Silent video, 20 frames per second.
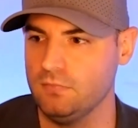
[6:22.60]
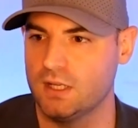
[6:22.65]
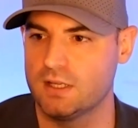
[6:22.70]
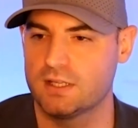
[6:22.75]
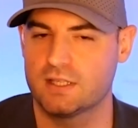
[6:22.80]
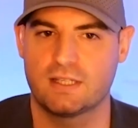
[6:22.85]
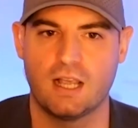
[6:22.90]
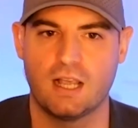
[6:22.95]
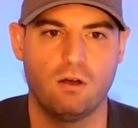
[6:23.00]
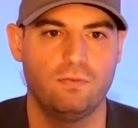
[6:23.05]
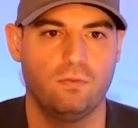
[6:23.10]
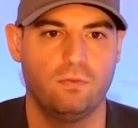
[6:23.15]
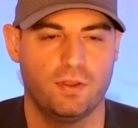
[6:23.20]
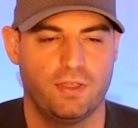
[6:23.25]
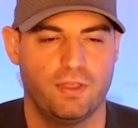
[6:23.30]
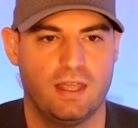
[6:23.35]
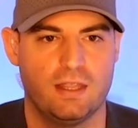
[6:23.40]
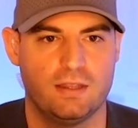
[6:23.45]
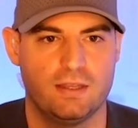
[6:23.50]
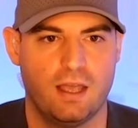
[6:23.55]
self
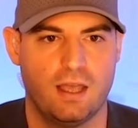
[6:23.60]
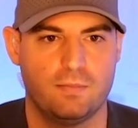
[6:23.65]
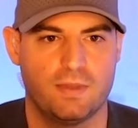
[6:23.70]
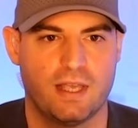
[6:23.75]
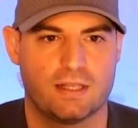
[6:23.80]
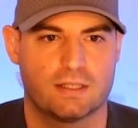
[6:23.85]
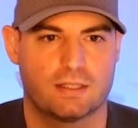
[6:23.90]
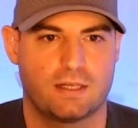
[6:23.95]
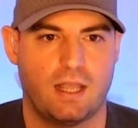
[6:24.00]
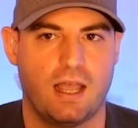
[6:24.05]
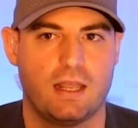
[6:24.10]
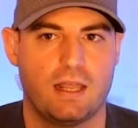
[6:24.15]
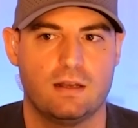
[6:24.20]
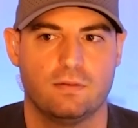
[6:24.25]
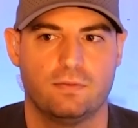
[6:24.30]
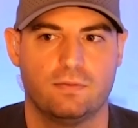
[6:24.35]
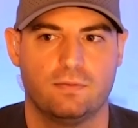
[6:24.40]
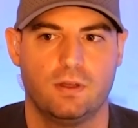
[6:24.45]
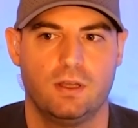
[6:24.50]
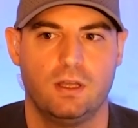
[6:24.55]
within them that's kind
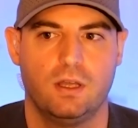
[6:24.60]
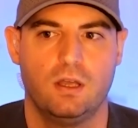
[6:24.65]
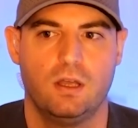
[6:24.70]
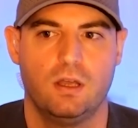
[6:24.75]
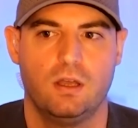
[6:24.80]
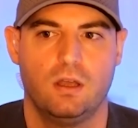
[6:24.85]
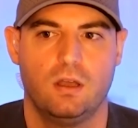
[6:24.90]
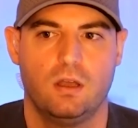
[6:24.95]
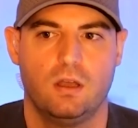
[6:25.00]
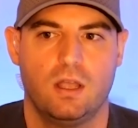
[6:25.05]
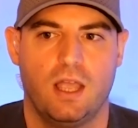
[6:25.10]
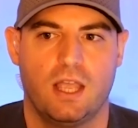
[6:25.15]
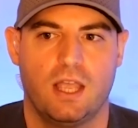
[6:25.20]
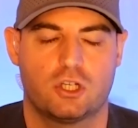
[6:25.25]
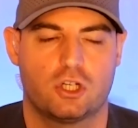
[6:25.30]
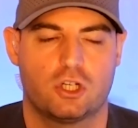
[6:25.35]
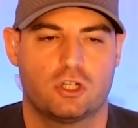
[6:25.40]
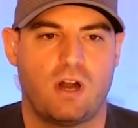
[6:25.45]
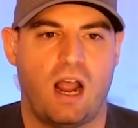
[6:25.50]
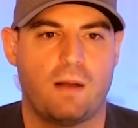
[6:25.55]
of
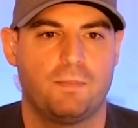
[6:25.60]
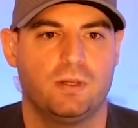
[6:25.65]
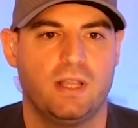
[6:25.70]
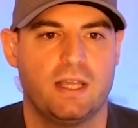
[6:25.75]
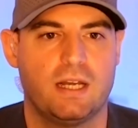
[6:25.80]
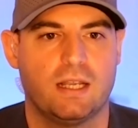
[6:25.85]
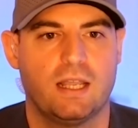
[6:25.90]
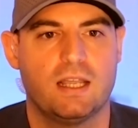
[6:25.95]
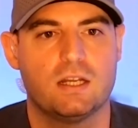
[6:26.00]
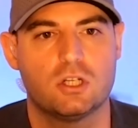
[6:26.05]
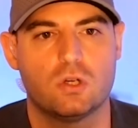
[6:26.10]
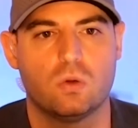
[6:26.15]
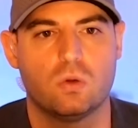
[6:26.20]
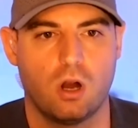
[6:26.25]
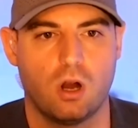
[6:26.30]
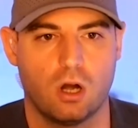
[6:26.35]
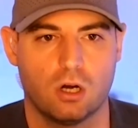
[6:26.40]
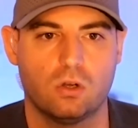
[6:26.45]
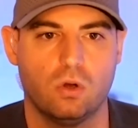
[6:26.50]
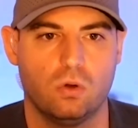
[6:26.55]
extrapolating into
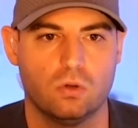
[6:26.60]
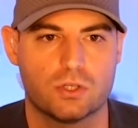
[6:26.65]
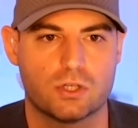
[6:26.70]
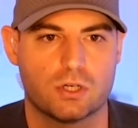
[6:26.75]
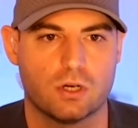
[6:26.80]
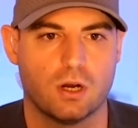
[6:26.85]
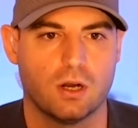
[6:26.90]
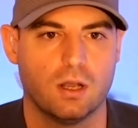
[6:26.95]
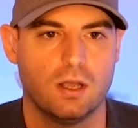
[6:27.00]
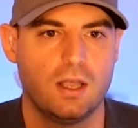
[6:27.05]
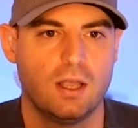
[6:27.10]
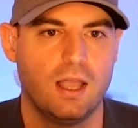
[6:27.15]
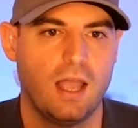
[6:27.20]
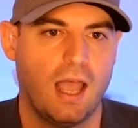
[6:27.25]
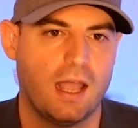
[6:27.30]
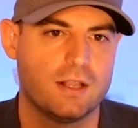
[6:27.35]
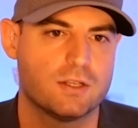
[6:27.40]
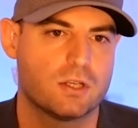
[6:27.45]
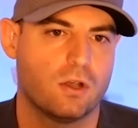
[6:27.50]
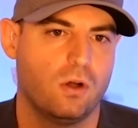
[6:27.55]
our culture.
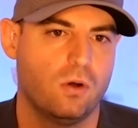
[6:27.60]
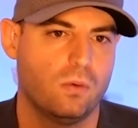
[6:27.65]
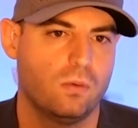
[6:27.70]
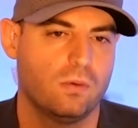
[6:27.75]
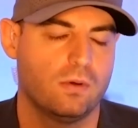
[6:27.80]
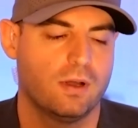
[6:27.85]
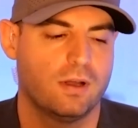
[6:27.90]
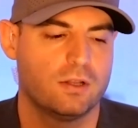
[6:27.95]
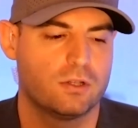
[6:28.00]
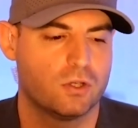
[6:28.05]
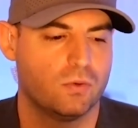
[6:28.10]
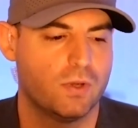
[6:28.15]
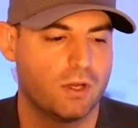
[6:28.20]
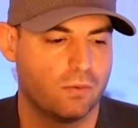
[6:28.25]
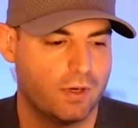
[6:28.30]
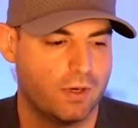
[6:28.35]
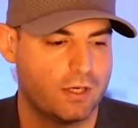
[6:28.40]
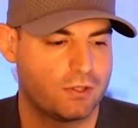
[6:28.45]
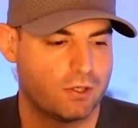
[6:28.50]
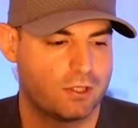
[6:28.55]
And so
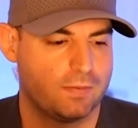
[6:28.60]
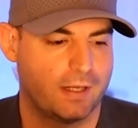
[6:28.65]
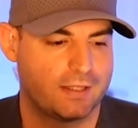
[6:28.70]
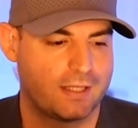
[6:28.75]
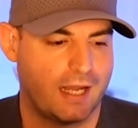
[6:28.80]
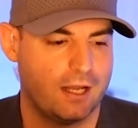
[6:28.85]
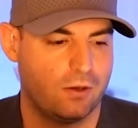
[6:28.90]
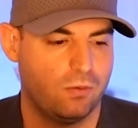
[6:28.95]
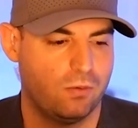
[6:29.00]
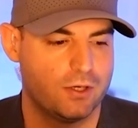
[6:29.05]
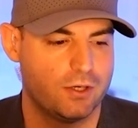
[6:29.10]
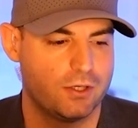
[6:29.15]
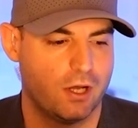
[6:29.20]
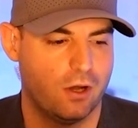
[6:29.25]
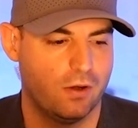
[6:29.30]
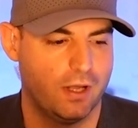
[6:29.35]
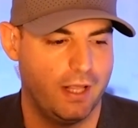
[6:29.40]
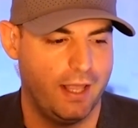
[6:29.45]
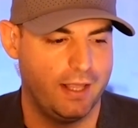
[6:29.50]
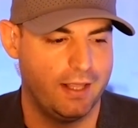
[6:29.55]
doing research about
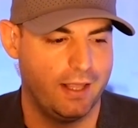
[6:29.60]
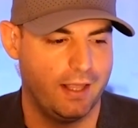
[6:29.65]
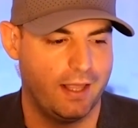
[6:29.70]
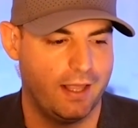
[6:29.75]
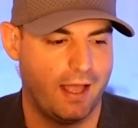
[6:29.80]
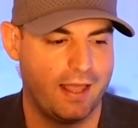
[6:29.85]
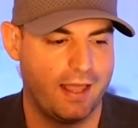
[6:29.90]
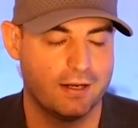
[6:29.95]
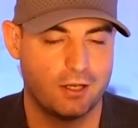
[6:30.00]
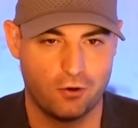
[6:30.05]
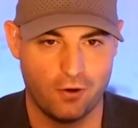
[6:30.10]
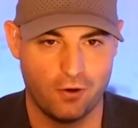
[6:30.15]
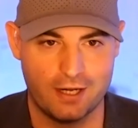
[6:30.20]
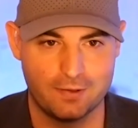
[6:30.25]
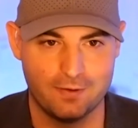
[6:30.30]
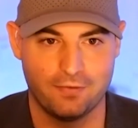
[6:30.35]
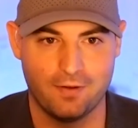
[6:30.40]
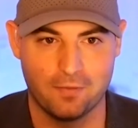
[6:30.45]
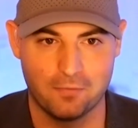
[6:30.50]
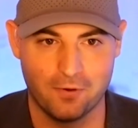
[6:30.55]
Taekwondo, and correct
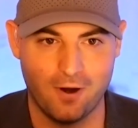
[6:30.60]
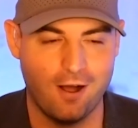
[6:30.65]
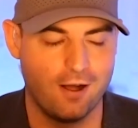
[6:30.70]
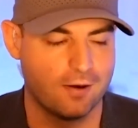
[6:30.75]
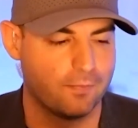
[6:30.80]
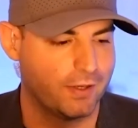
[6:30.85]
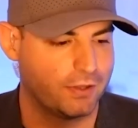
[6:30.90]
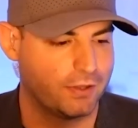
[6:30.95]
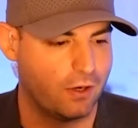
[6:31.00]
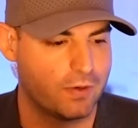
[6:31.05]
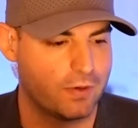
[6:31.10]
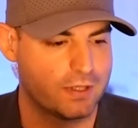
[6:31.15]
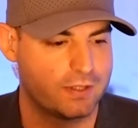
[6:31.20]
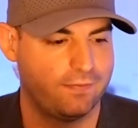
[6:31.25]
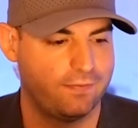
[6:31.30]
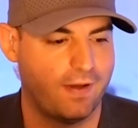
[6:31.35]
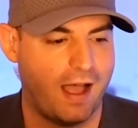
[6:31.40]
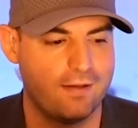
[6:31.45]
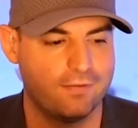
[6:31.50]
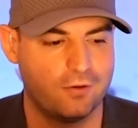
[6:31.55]
me if I'm wrong, but there was
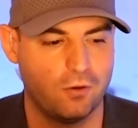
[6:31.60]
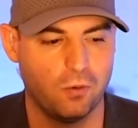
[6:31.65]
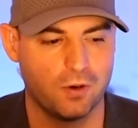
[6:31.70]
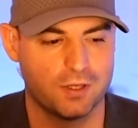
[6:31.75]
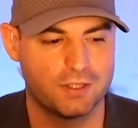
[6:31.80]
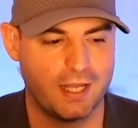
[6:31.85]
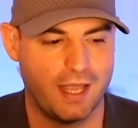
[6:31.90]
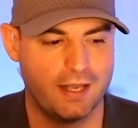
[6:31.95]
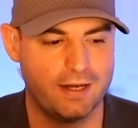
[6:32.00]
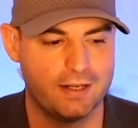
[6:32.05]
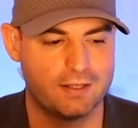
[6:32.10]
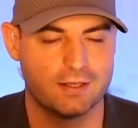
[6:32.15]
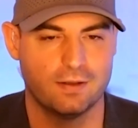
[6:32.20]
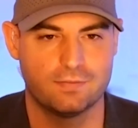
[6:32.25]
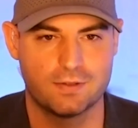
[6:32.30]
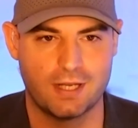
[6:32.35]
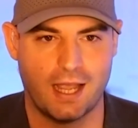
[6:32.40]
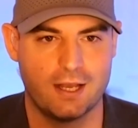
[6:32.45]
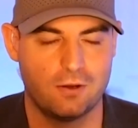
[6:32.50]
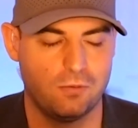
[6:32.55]
5 core tenets
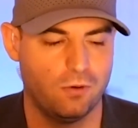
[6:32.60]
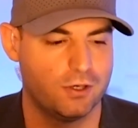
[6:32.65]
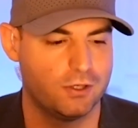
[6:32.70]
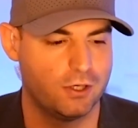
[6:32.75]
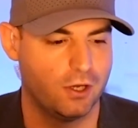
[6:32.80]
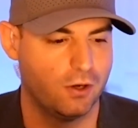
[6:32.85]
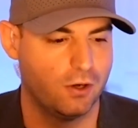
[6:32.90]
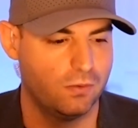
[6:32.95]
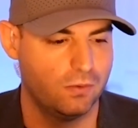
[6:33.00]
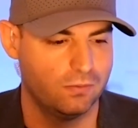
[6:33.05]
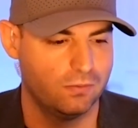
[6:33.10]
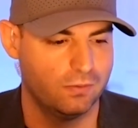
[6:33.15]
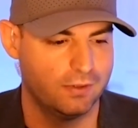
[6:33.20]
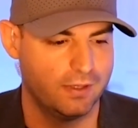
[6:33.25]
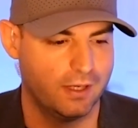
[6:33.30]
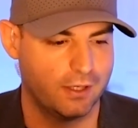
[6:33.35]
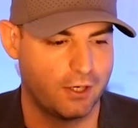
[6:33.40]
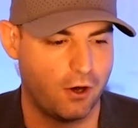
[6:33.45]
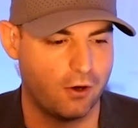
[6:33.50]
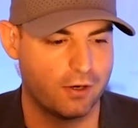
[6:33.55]
of Taekwondo:
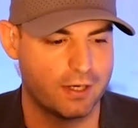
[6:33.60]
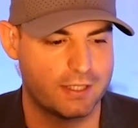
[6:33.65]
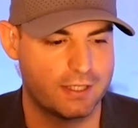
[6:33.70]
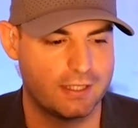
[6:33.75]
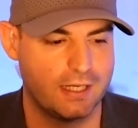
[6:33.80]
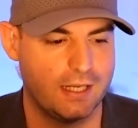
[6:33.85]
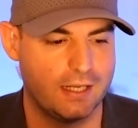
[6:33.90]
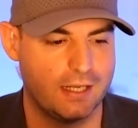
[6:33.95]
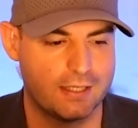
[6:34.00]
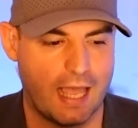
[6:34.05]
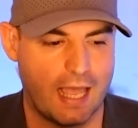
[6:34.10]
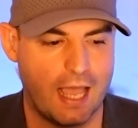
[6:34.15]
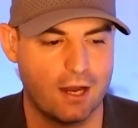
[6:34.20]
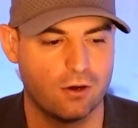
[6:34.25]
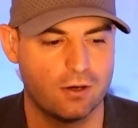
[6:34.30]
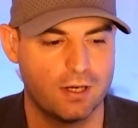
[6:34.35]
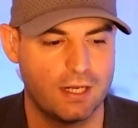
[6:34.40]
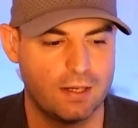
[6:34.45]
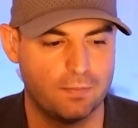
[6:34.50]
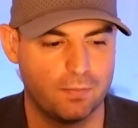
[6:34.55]
courtesy,
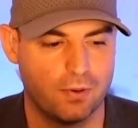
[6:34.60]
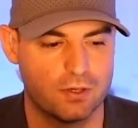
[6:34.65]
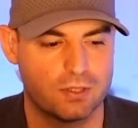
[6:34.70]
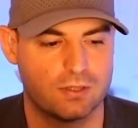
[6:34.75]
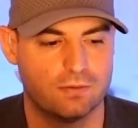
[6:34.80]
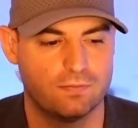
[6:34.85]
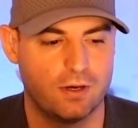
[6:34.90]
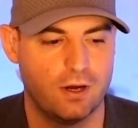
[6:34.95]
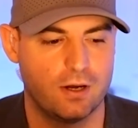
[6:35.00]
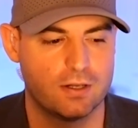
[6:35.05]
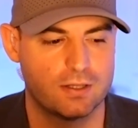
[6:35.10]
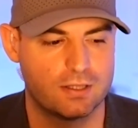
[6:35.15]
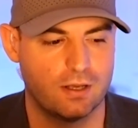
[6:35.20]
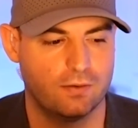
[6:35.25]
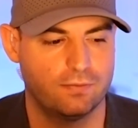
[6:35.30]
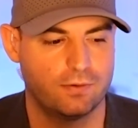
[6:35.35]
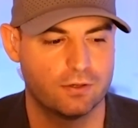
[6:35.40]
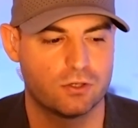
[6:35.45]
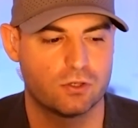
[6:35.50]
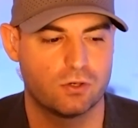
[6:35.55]
integrity, perseverance,
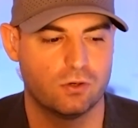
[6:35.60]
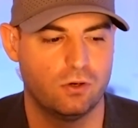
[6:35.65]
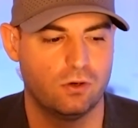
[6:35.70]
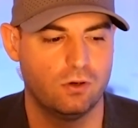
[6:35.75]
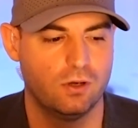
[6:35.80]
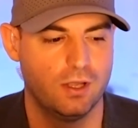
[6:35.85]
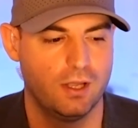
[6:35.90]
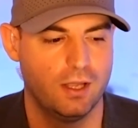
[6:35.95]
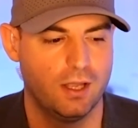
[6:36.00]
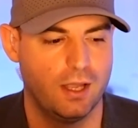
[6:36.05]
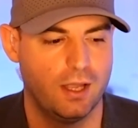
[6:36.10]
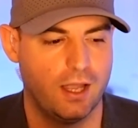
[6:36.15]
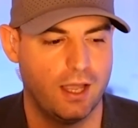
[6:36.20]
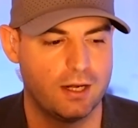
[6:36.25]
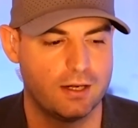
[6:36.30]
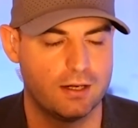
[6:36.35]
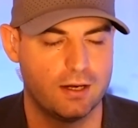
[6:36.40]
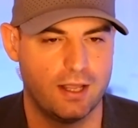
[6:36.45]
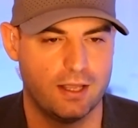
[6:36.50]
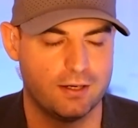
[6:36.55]
self-control,
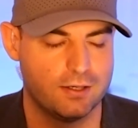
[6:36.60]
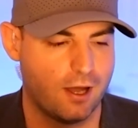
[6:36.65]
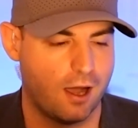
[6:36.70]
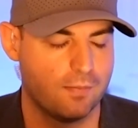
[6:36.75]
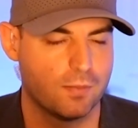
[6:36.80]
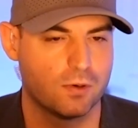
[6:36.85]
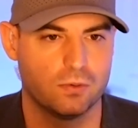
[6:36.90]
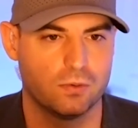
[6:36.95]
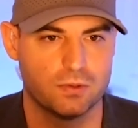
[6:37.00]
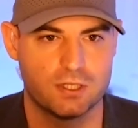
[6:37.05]
and an indomitable